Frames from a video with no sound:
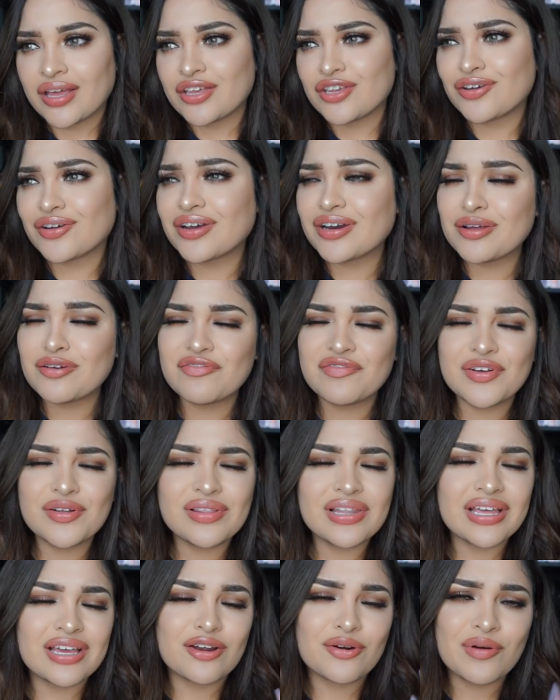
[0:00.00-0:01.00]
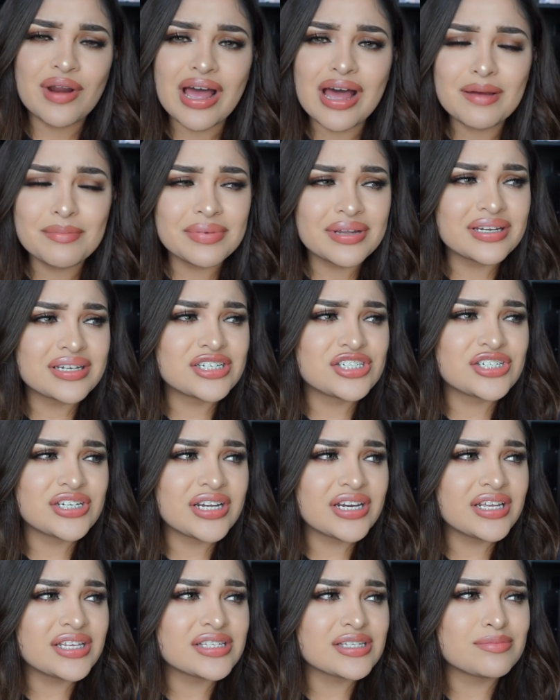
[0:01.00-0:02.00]
You're gonna feel like crap and
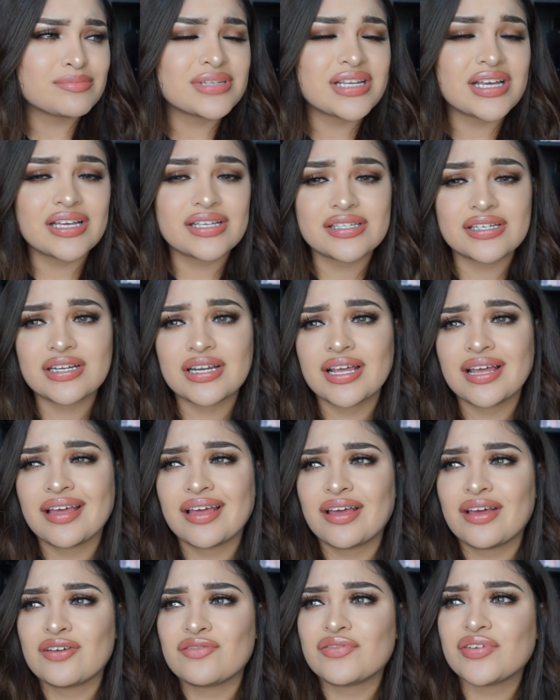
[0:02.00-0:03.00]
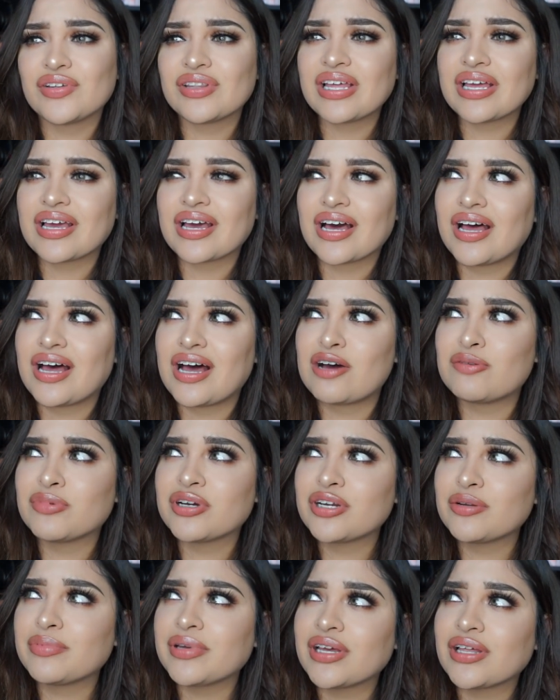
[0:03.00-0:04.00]
shitty some days and feel like I'm
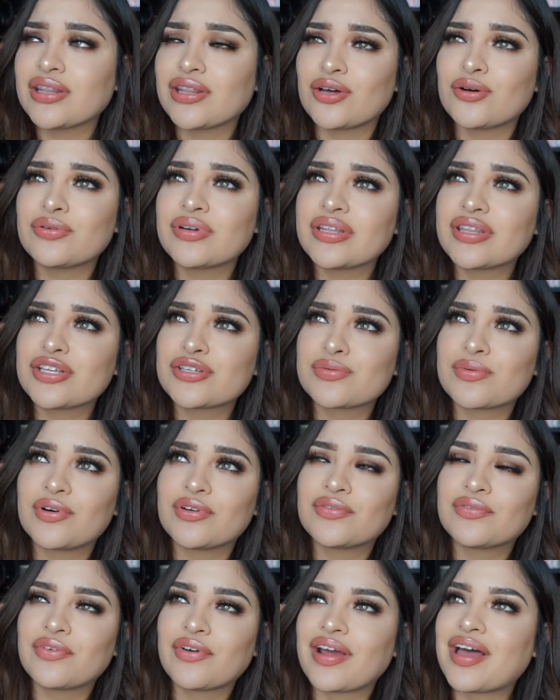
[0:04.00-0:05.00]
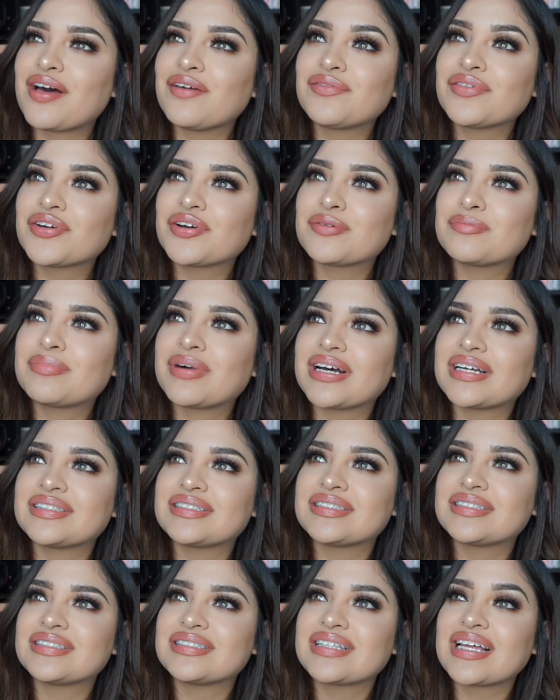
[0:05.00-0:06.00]
gonna be alone in this world forever,
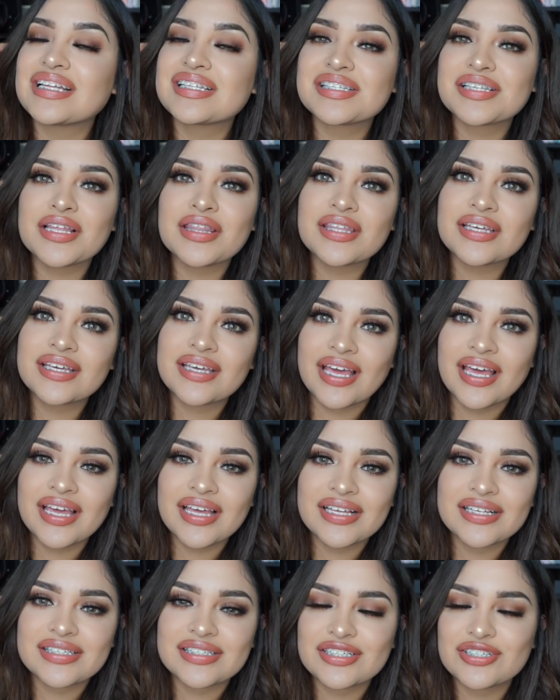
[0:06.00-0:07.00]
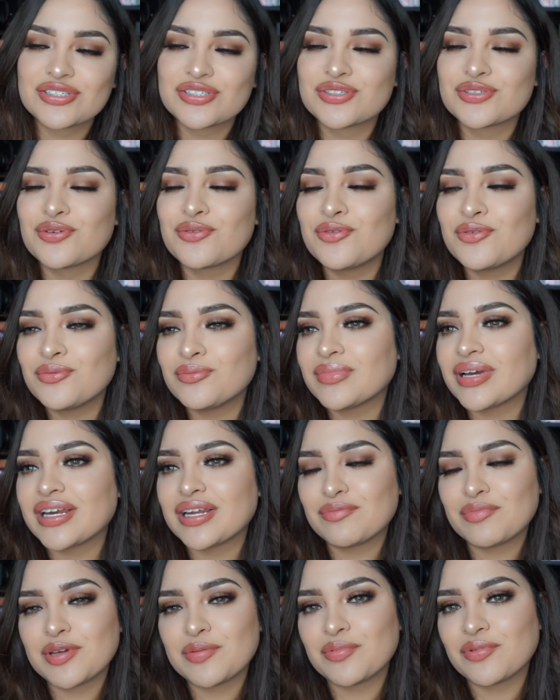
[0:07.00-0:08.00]
but that's not the case. There's so
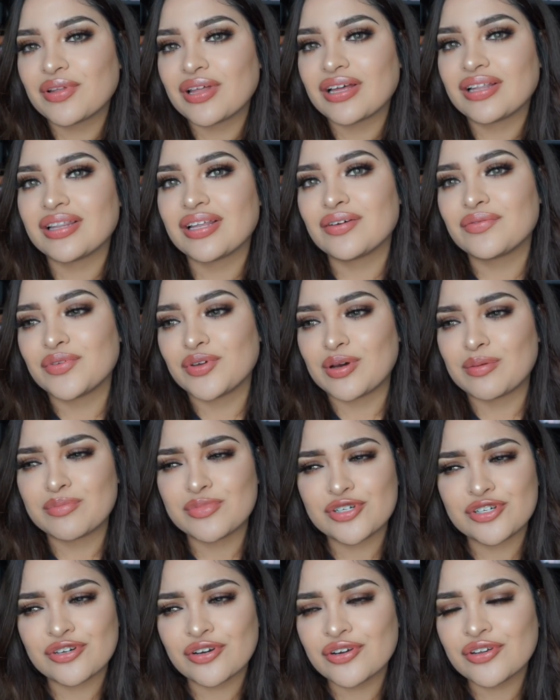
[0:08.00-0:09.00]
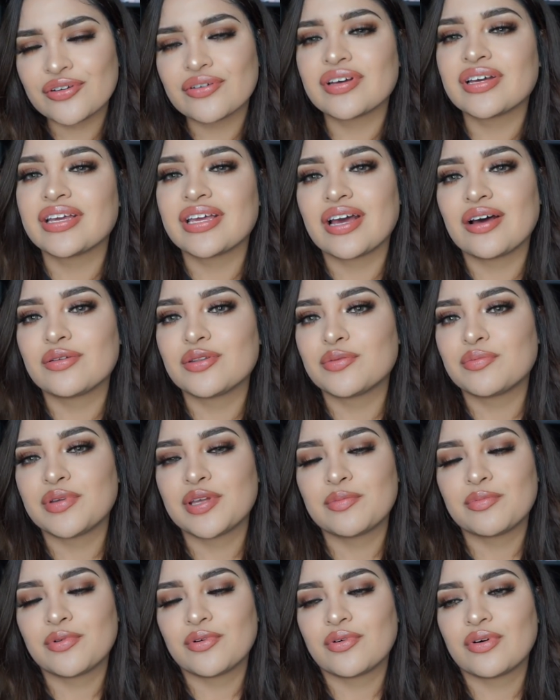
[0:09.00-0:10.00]
many people that love you. I'm sure you can count the
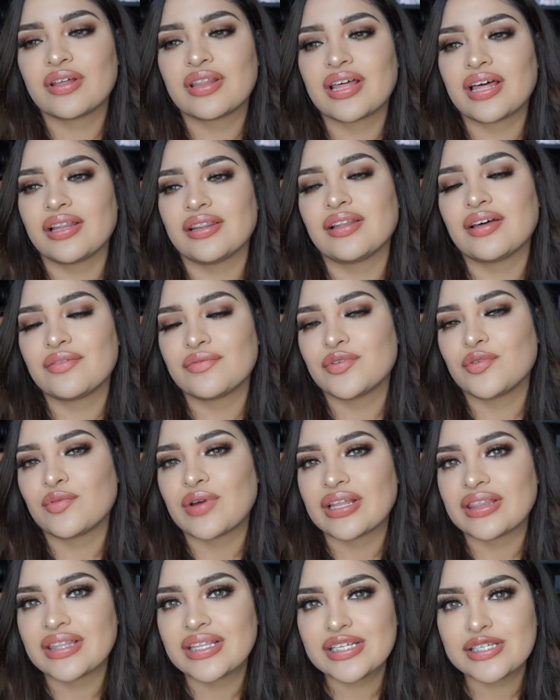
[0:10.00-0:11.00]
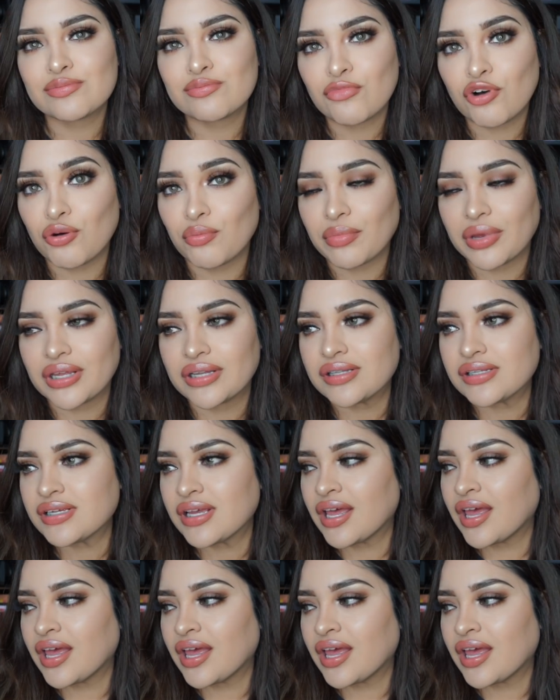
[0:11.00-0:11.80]
people that love you at this moment.